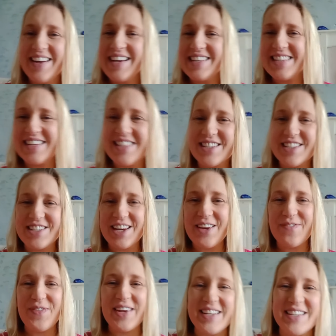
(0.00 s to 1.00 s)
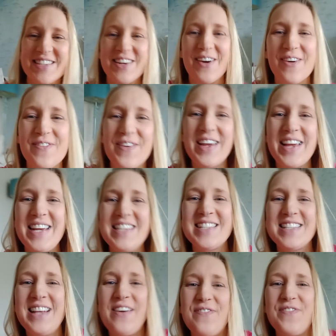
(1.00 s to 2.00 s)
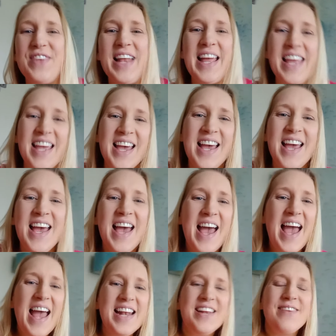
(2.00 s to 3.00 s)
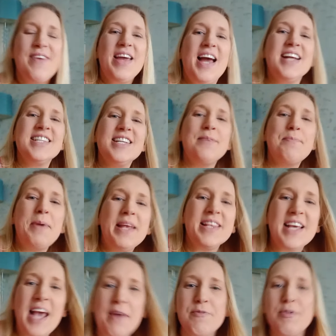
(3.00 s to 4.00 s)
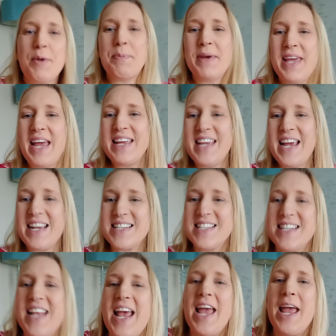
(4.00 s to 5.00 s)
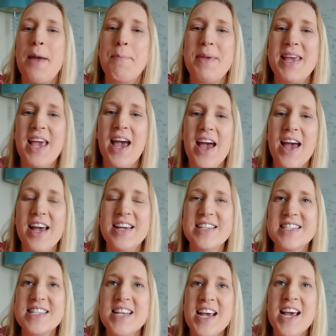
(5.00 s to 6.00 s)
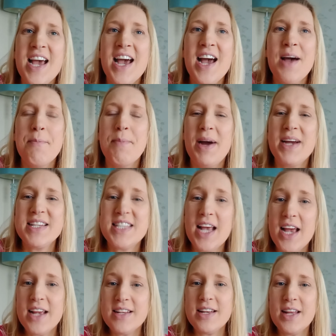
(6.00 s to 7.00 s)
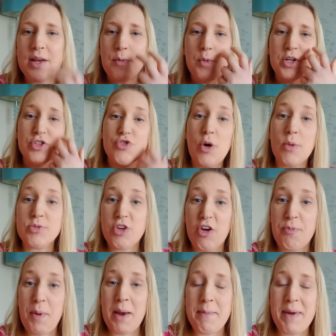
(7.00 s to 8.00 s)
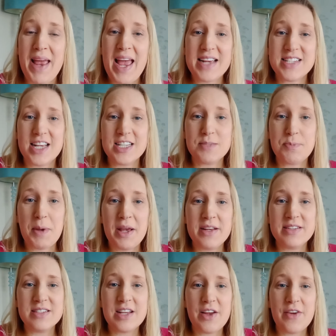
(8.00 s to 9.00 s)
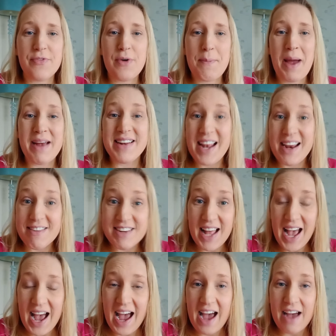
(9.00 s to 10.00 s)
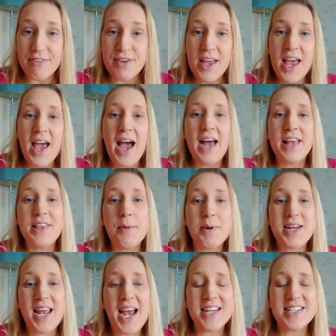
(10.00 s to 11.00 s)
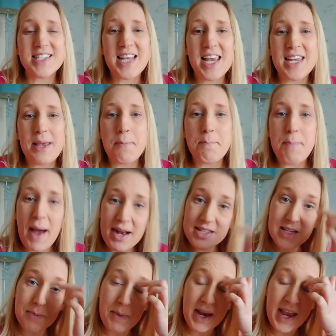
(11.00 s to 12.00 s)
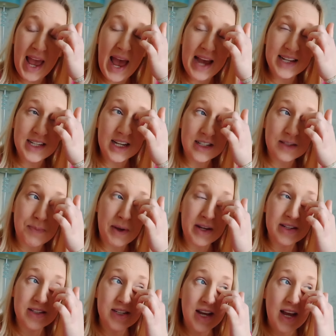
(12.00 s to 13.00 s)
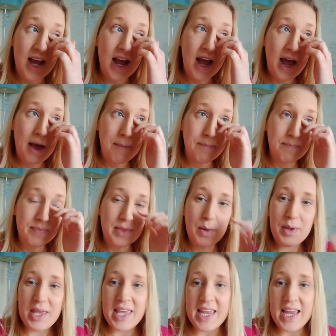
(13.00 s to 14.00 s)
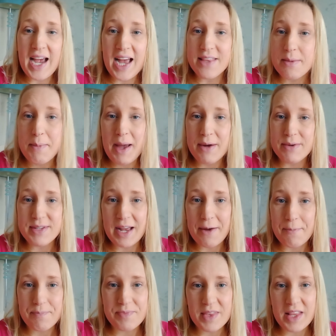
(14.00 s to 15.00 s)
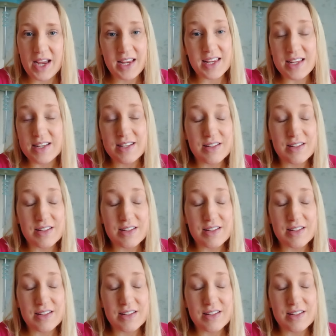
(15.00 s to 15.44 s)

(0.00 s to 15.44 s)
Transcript: he's a stupid dog, but he's lovely. Anyway, I didn't pick the camera up again yesterday because my son was dropped off by my ex-husband for about an hour and a half. And then when I had to take him back to my ex-husband, um, he had a meltdown. Like